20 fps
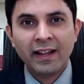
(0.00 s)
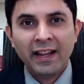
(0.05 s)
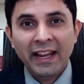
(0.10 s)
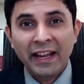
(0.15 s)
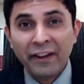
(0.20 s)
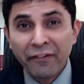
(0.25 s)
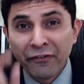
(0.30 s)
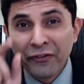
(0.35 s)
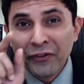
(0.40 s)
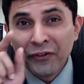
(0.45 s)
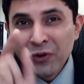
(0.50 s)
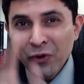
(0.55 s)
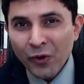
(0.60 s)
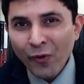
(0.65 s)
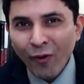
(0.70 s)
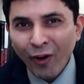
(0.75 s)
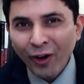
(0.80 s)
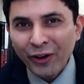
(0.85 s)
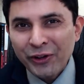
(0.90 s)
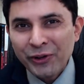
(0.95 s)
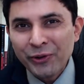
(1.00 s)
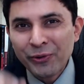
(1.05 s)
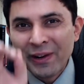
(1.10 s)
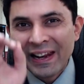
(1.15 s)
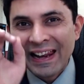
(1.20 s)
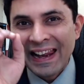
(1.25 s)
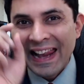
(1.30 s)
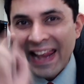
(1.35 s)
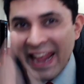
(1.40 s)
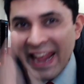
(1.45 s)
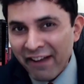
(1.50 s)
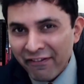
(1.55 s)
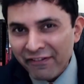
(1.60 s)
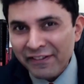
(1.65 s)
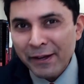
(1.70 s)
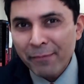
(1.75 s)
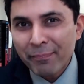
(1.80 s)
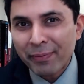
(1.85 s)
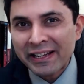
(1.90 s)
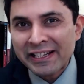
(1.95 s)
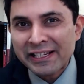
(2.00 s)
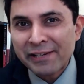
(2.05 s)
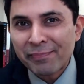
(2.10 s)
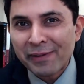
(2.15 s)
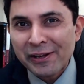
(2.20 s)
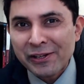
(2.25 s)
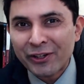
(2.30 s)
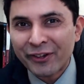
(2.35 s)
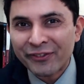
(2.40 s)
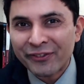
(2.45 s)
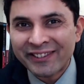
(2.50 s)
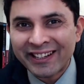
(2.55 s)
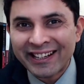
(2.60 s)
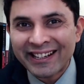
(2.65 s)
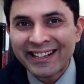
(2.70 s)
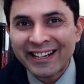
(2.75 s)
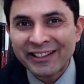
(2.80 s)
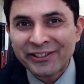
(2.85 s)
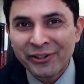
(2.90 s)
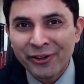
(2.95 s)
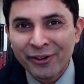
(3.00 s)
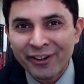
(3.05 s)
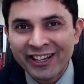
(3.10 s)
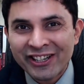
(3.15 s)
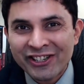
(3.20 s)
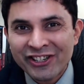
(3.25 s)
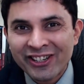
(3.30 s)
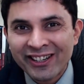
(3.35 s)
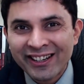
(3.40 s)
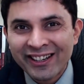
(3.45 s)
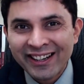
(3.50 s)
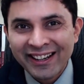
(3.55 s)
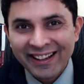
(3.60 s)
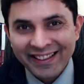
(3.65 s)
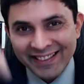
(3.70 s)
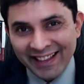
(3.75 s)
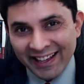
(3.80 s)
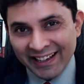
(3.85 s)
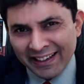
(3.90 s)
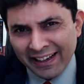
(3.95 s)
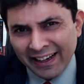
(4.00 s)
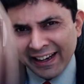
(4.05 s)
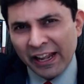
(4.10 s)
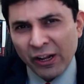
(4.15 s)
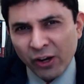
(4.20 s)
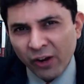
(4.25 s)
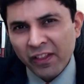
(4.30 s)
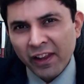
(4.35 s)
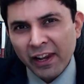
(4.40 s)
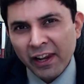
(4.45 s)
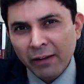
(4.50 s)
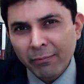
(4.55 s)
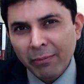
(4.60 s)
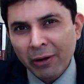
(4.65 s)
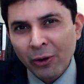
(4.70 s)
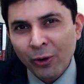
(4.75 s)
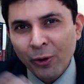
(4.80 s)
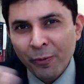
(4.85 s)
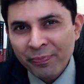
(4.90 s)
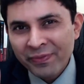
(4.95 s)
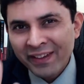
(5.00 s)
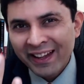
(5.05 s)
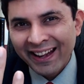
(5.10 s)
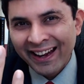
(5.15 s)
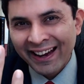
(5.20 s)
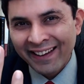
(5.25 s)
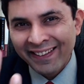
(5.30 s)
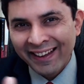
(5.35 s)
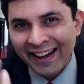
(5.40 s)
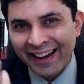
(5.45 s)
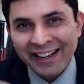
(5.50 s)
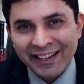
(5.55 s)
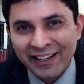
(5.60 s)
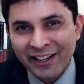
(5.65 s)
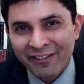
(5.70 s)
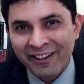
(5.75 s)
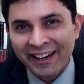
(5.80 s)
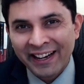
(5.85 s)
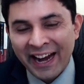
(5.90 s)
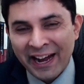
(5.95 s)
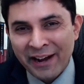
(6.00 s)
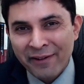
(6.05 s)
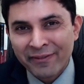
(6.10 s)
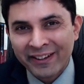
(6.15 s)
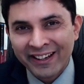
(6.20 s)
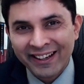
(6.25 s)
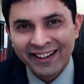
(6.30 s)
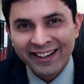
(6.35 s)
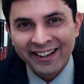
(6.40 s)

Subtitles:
If you want to live the principles of Think and Grow Rich, then click on the link below and enter our academy.